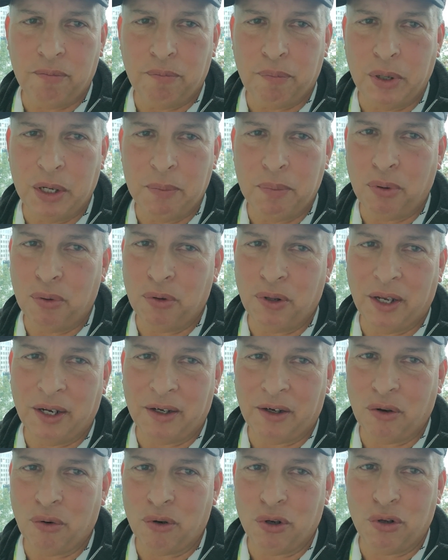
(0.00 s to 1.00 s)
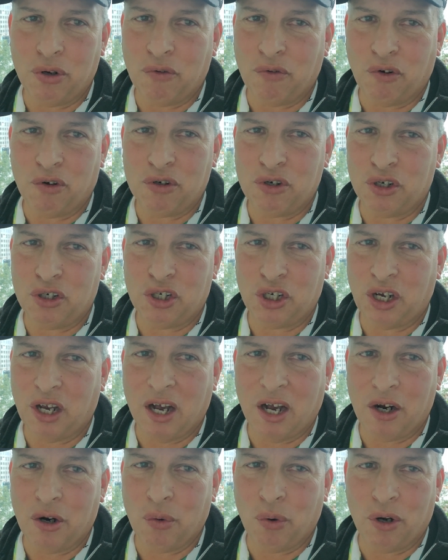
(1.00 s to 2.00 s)
People that go to University of
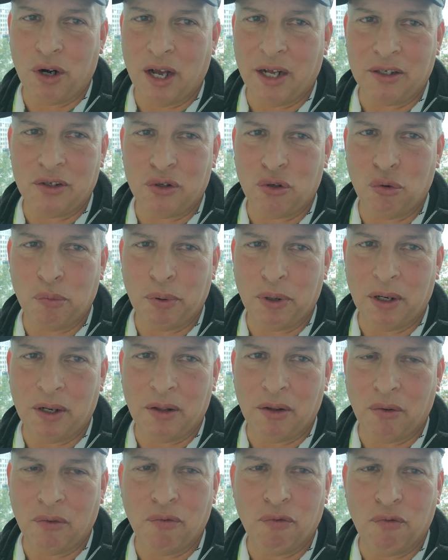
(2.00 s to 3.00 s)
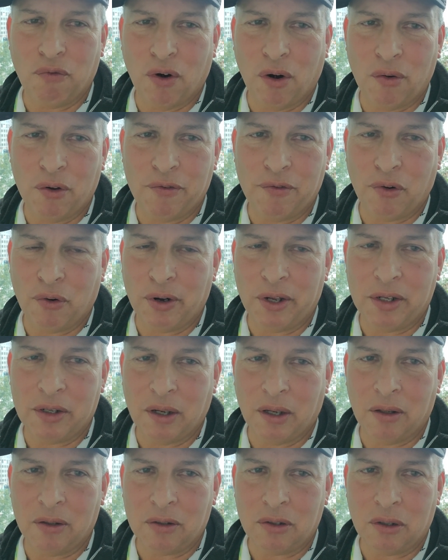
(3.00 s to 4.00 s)
Chicago are not stupid. They're very, very
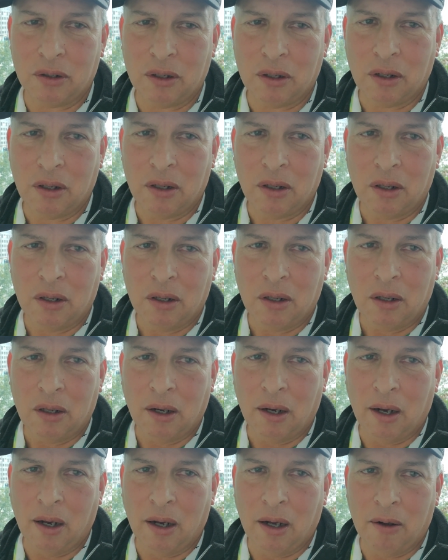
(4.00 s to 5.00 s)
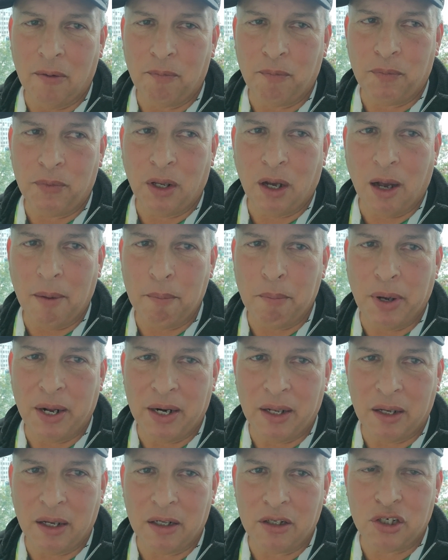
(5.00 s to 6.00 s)
intelligent. I'm
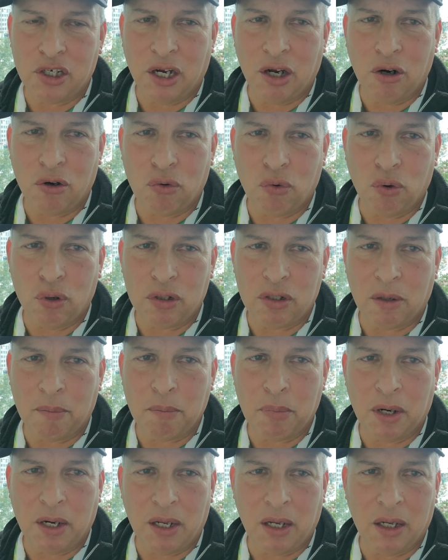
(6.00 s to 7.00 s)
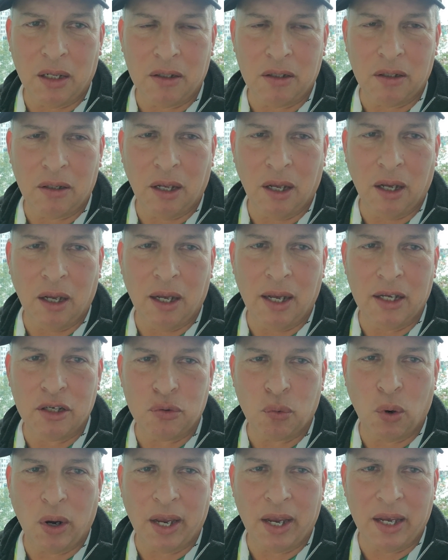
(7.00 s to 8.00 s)
betting on Shawcross. I'm betting on
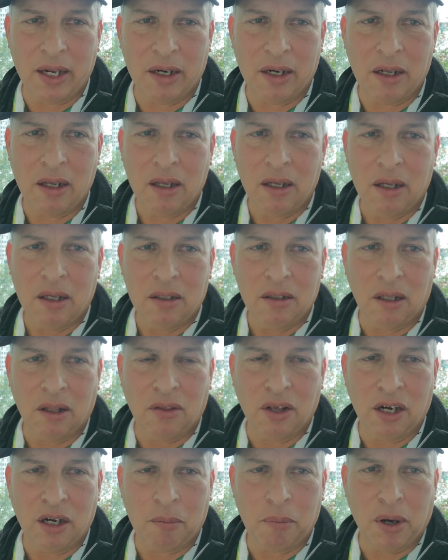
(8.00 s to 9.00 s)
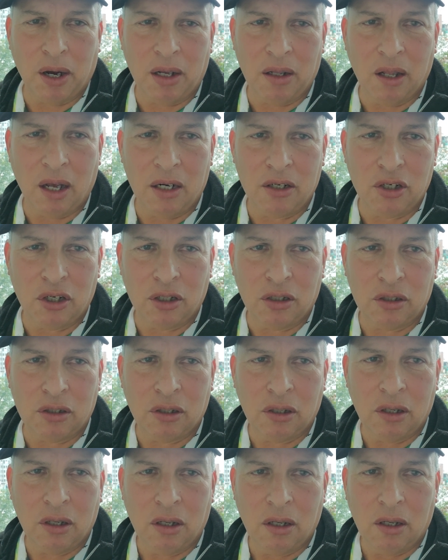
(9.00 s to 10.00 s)
SYN, Synthetic Biologics.
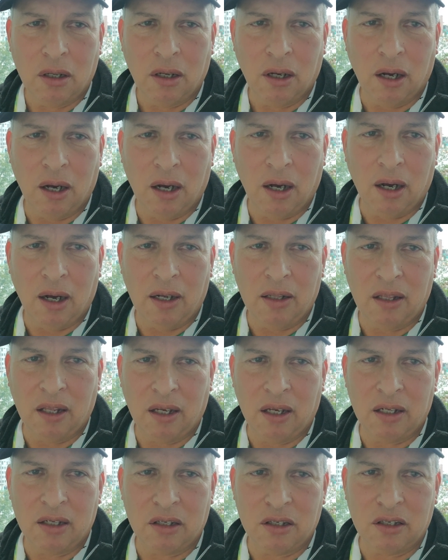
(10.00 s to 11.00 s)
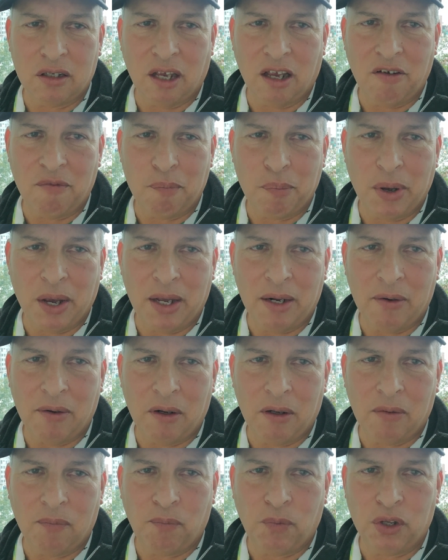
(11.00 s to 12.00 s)
I think it's a safe bet.
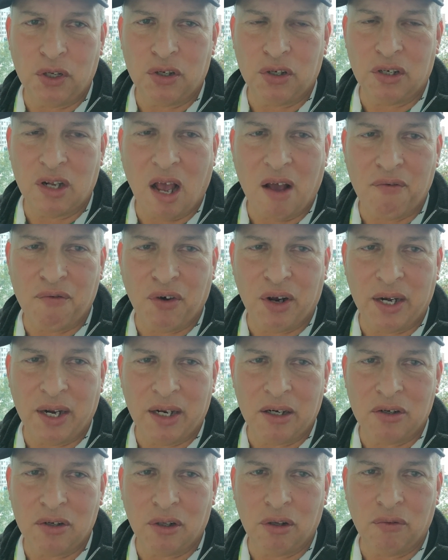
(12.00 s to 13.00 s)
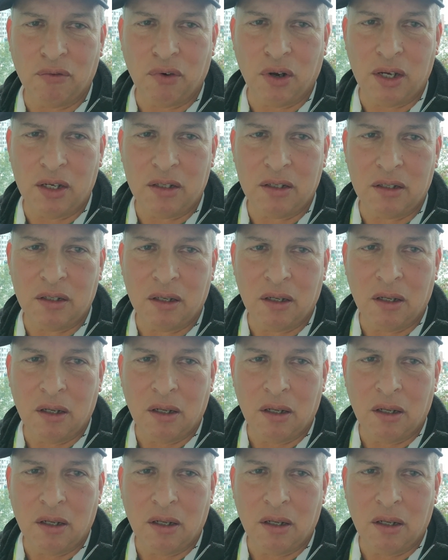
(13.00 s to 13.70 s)
This is not financial advice.